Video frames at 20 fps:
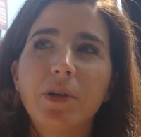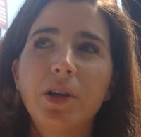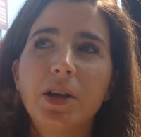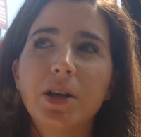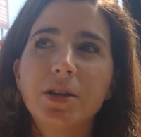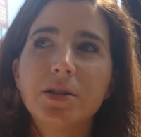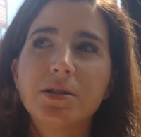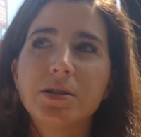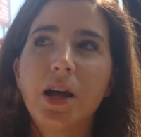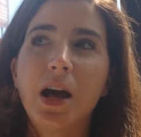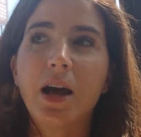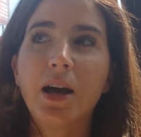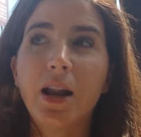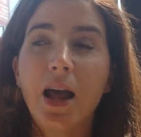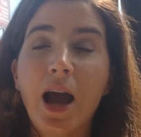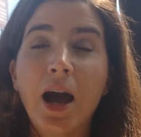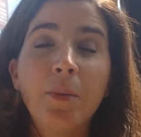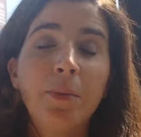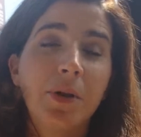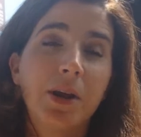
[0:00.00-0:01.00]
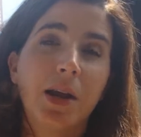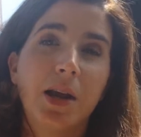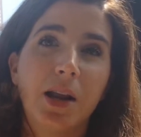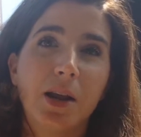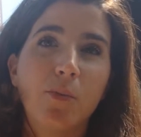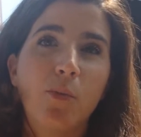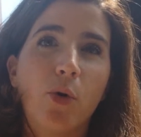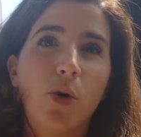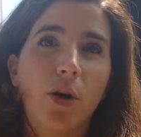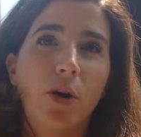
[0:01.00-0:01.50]
is not happening
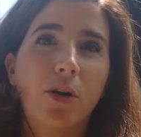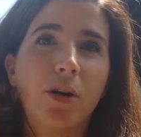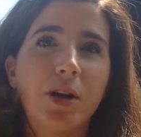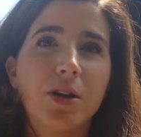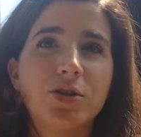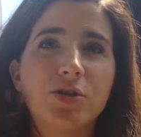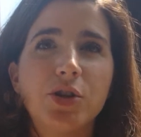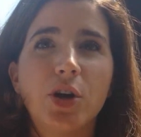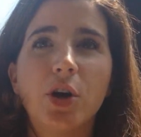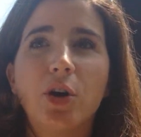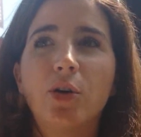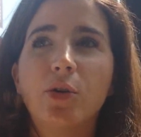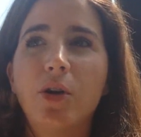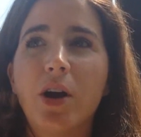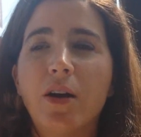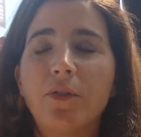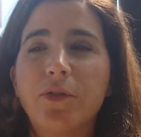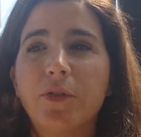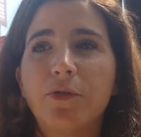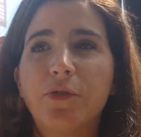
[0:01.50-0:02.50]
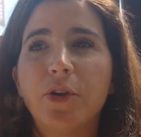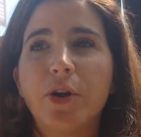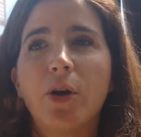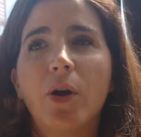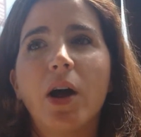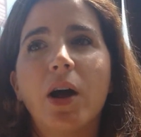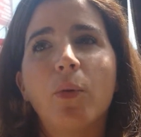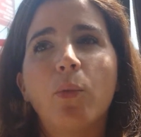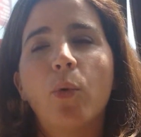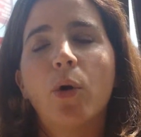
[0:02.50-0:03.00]
anymore. And so you have to
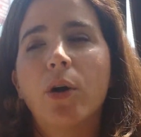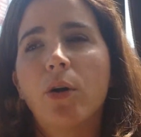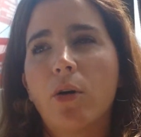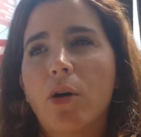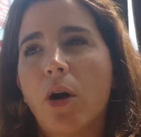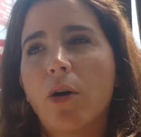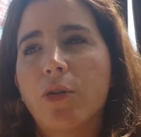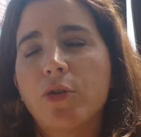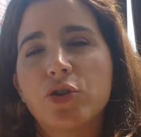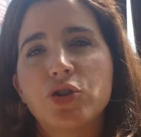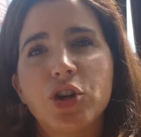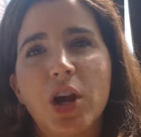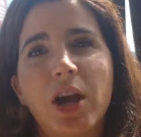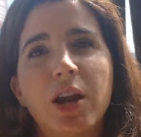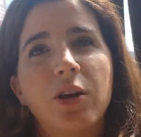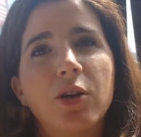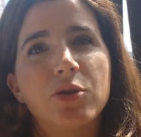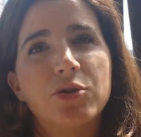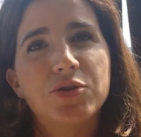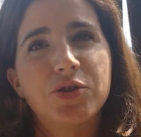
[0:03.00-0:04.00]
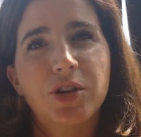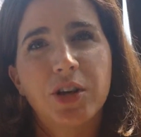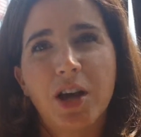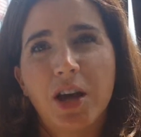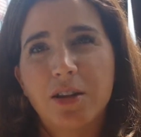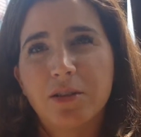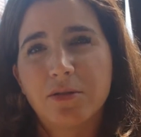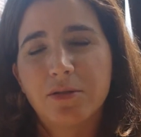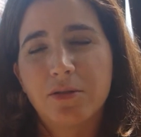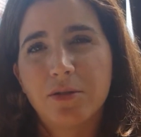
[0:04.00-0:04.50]
figure out what are other channels to
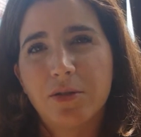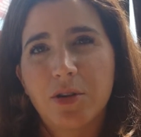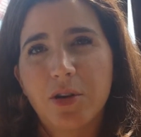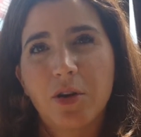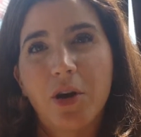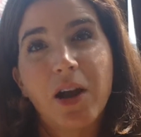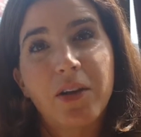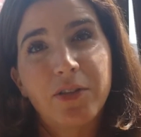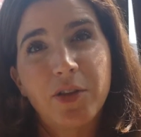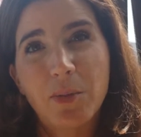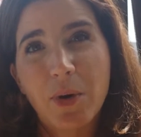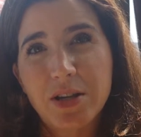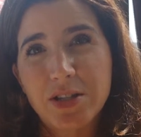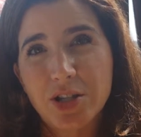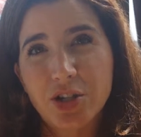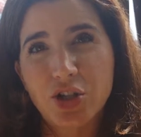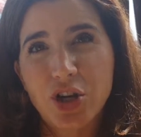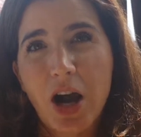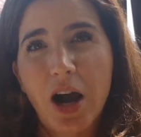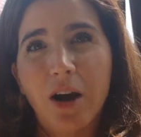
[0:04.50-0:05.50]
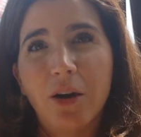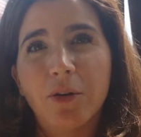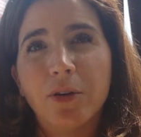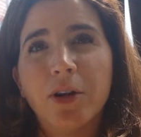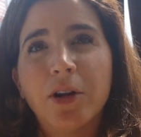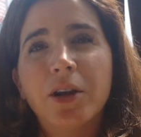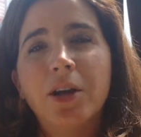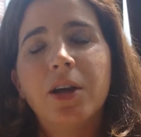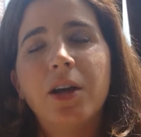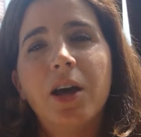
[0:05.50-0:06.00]
get the message out,
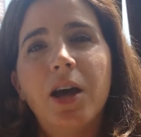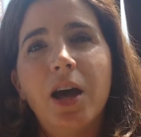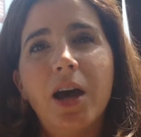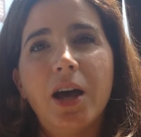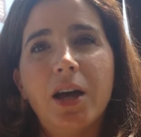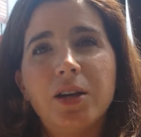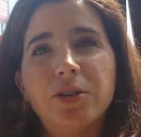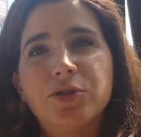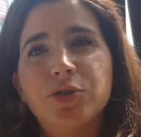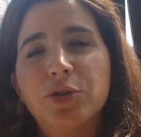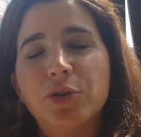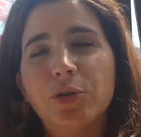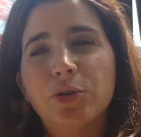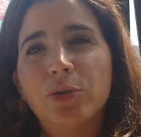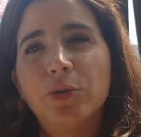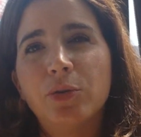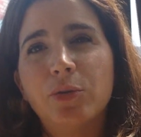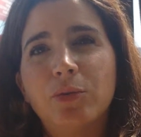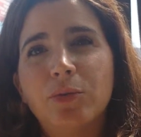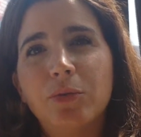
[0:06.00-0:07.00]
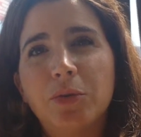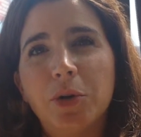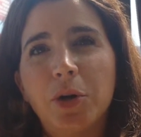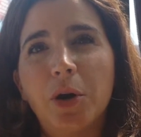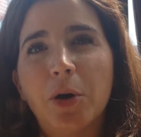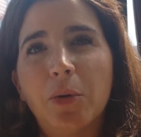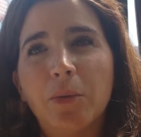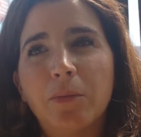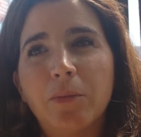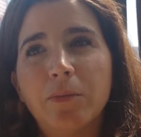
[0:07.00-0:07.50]
and to
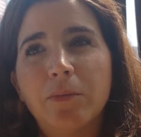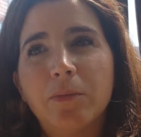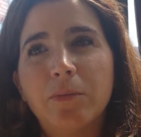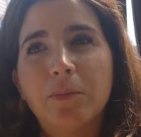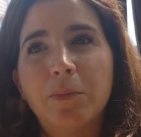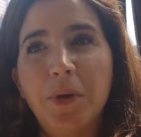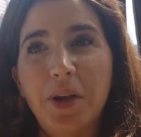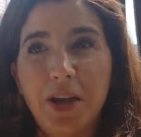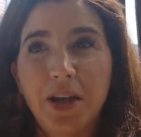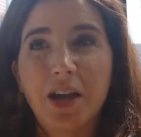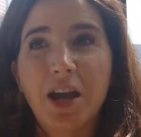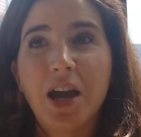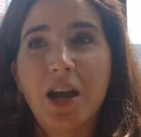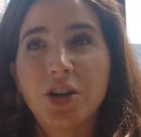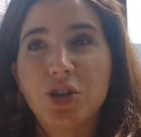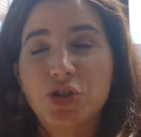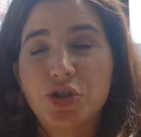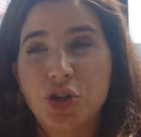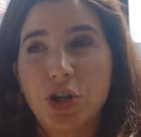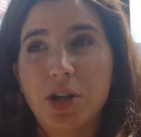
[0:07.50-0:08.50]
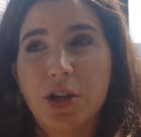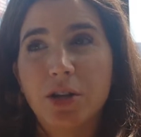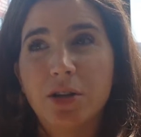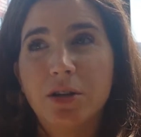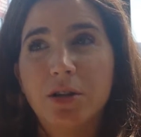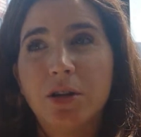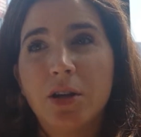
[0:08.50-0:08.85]
be engaged in